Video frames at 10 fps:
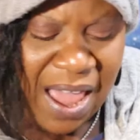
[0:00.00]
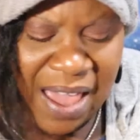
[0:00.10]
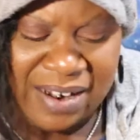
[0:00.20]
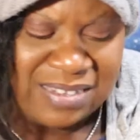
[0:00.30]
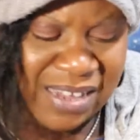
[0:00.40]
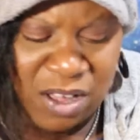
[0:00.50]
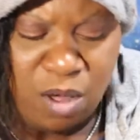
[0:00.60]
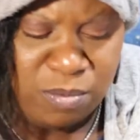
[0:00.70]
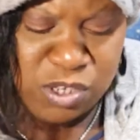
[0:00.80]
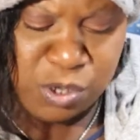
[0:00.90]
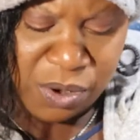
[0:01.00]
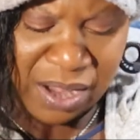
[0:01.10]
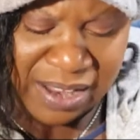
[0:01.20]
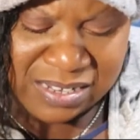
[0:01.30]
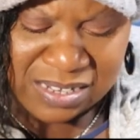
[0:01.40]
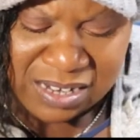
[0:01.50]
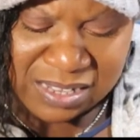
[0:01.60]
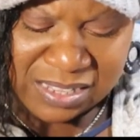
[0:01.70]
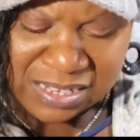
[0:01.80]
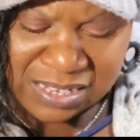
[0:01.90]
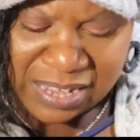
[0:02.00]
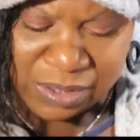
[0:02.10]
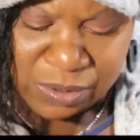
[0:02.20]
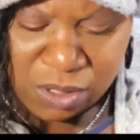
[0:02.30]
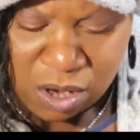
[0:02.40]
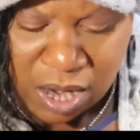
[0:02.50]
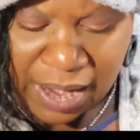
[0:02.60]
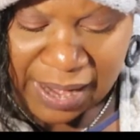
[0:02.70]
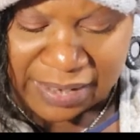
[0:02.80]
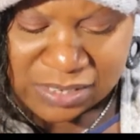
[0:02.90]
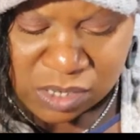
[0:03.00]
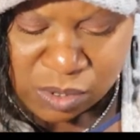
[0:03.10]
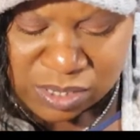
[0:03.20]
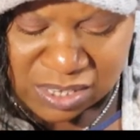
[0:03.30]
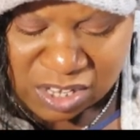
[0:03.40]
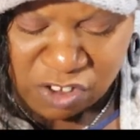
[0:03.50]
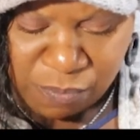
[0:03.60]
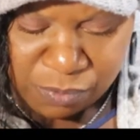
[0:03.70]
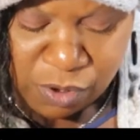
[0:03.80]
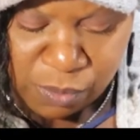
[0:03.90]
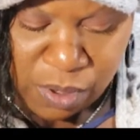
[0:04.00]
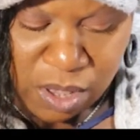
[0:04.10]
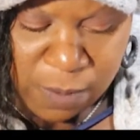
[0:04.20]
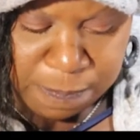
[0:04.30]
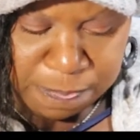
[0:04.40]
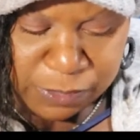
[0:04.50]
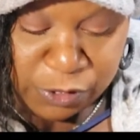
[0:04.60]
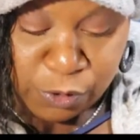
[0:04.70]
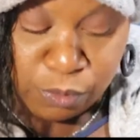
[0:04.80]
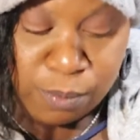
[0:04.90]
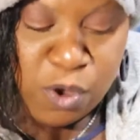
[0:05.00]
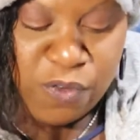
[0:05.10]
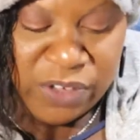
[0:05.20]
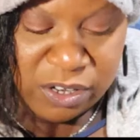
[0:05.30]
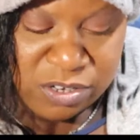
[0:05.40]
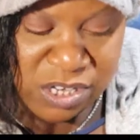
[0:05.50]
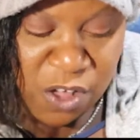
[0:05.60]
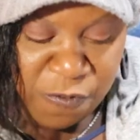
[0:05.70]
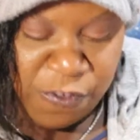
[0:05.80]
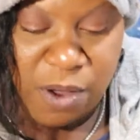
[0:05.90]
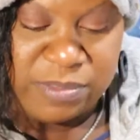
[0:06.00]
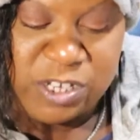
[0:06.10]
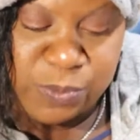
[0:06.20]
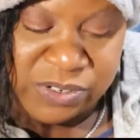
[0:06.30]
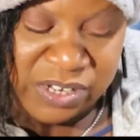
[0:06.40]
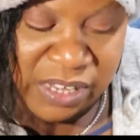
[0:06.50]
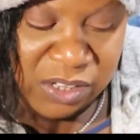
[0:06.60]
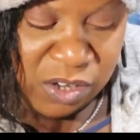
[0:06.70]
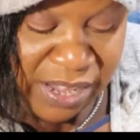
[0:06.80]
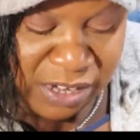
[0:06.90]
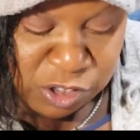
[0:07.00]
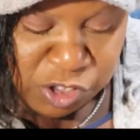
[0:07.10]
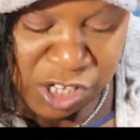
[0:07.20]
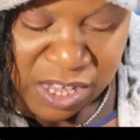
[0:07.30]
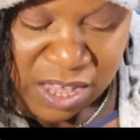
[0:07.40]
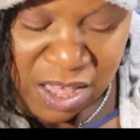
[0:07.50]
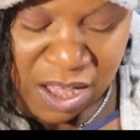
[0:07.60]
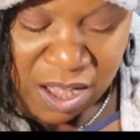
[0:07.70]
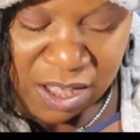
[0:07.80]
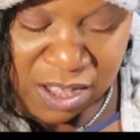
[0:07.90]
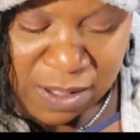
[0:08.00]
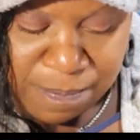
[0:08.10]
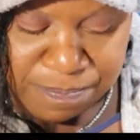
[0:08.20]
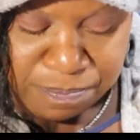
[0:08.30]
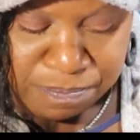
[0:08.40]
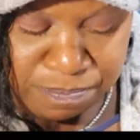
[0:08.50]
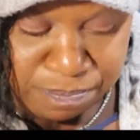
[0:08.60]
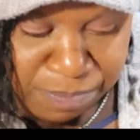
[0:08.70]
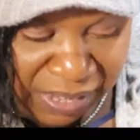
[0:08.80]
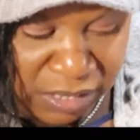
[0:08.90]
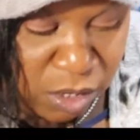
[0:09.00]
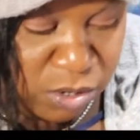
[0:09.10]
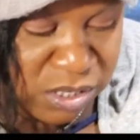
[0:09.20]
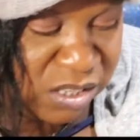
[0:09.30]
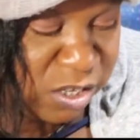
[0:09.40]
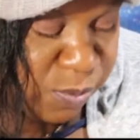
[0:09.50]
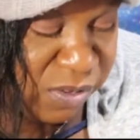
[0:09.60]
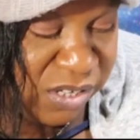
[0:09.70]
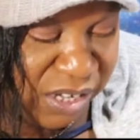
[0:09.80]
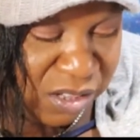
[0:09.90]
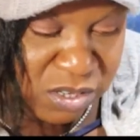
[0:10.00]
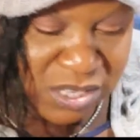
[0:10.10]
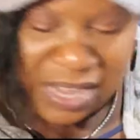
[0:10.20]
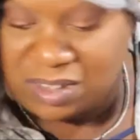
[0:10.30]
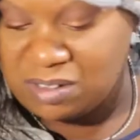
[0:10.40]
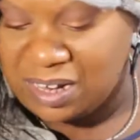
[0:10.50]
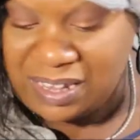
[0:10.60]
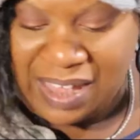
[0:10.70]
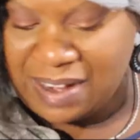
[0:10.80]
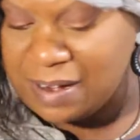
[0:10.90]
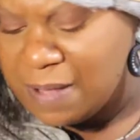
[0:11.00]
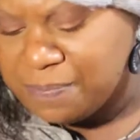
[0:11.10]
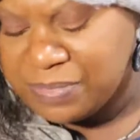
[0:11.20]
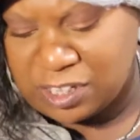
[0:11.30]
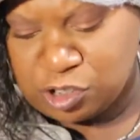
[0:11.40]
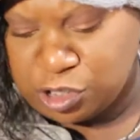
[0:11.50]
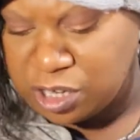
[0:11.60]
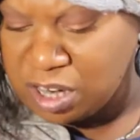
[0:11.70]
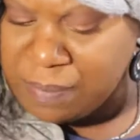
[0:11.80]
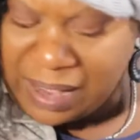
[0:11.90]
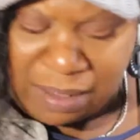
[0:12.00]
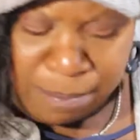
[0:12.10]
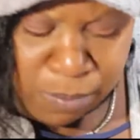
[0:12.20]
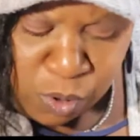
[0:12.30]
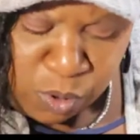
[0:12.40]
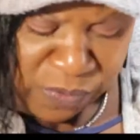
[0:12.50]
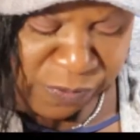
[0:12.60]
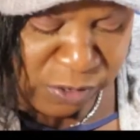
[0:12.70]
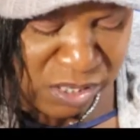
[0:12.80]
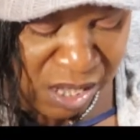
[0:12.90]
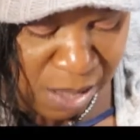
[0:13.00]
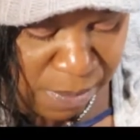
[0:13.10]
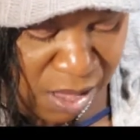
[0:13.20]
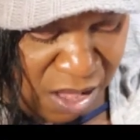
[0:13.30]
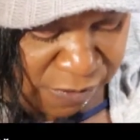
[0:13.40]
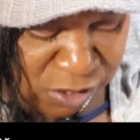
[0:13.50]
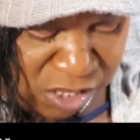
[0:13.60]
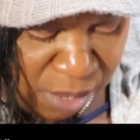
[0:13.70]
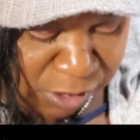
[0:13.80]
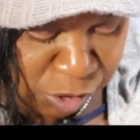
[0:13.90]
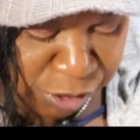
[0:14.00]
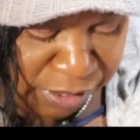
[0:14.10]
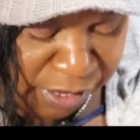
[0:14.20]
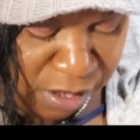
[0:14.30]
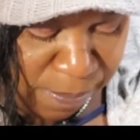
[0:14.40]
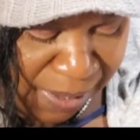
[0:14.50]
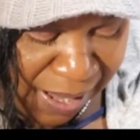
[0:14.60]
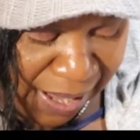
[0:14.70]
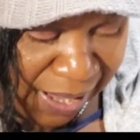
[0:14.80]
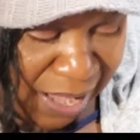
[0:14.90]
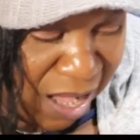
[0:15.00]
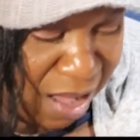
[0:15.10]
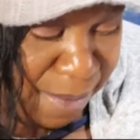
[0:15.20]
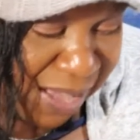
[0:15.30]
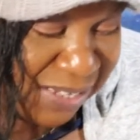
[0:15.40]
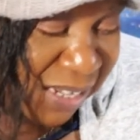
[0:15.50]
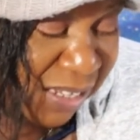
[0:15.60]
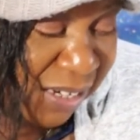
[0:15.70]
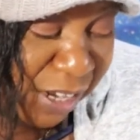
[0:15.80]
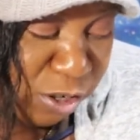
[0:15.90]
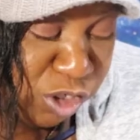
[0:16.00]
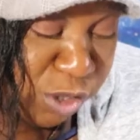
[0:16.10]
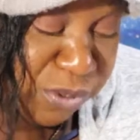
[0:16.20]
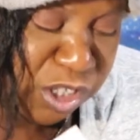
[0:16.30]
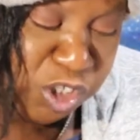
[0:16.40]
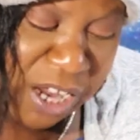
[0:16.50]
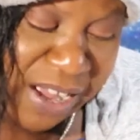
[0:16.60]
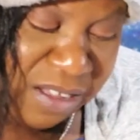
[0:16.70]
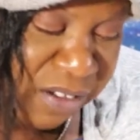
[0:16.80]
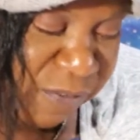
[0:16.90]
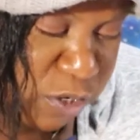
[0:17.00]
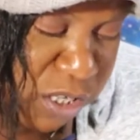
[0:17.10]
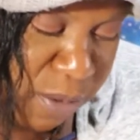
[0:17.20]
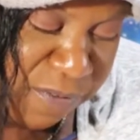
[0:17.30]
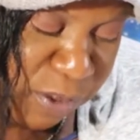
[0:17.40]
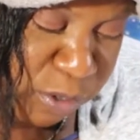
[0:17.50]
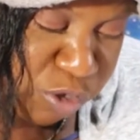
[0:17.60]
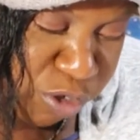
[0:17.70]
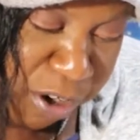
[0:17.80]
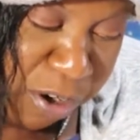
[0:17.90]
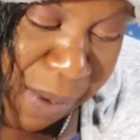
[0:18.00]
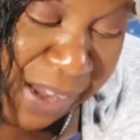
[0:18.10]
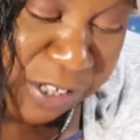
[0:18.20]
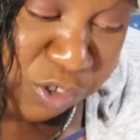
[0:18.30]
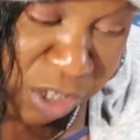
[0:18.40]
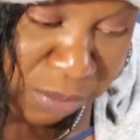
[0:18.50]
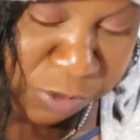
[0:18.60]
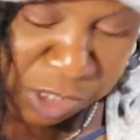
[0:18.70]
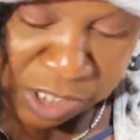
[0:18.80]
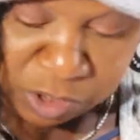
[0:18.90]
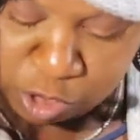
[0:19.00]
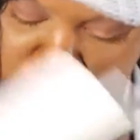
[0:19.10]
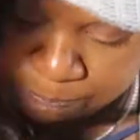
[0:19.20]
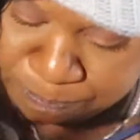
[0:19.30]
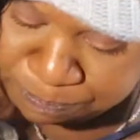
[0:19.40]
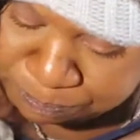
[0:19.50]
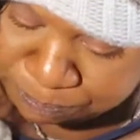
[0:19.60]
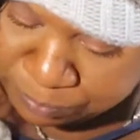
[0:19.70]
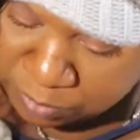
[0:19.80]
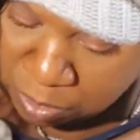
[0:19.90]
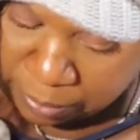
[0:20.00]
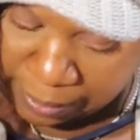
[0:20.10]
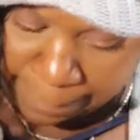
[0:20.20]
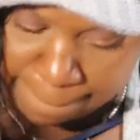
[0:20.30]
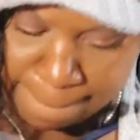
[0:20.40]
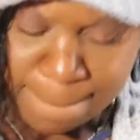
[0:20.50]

And it's like almost you were kind of stuck in this cycle. All right. So it's like you're removing yourself from this particular energy by closing this particular cycle. And again, that's triggered by a move for some. For some, it's triggered by a masculine energy with a child. And for some of you, it's triggered by a job change. Okay.